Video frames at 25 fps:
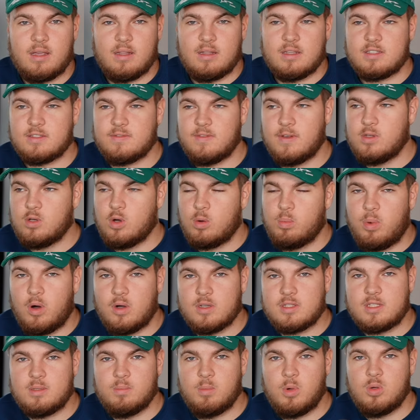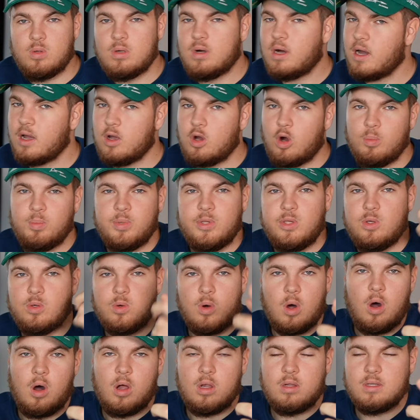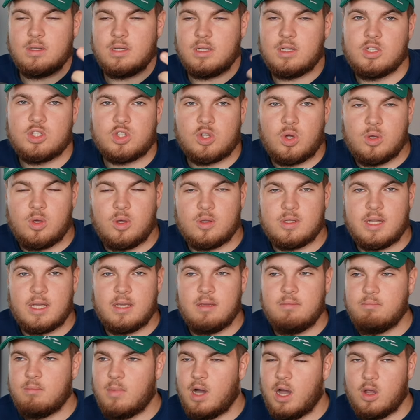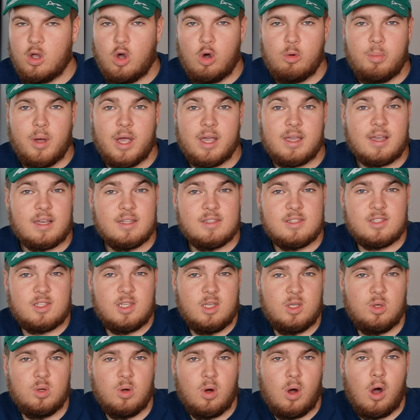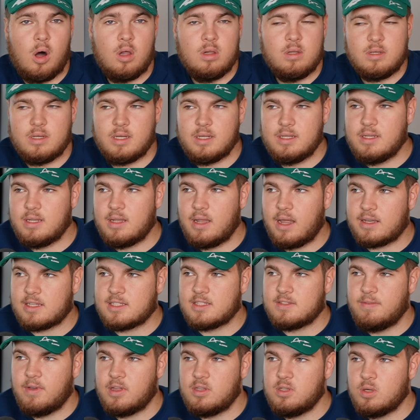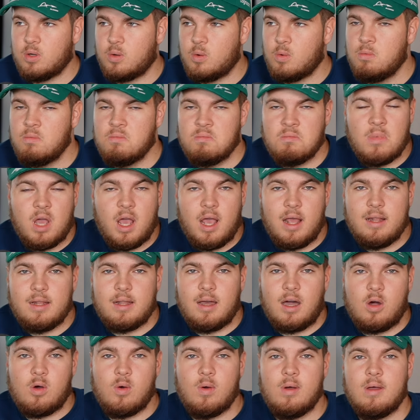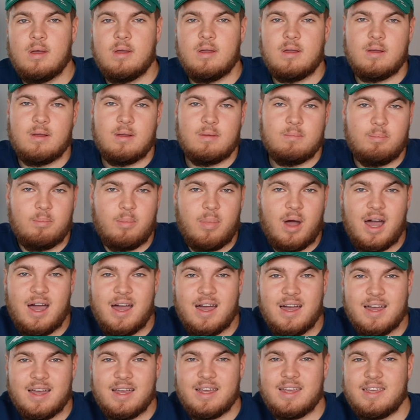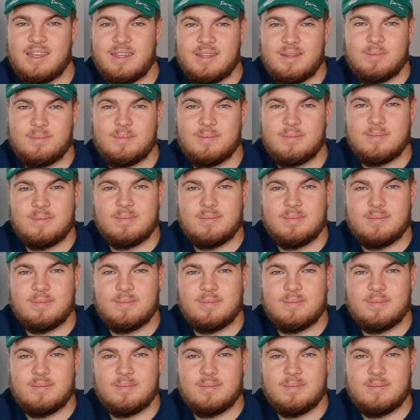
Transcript: this video possible. I hope you all enjoy your day. I hope I can see you all in the next video. And now, bye!